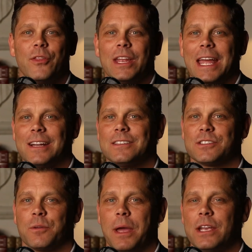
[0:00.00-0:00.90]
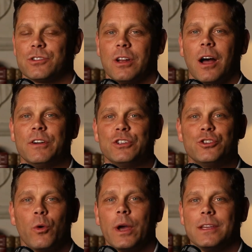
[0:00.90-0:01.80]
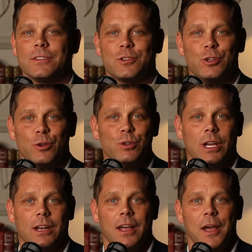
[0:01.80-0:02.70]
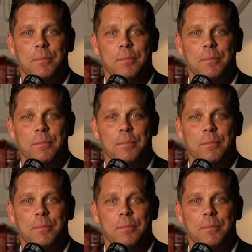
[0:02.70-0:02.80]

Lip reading: the anticipation of a joyous union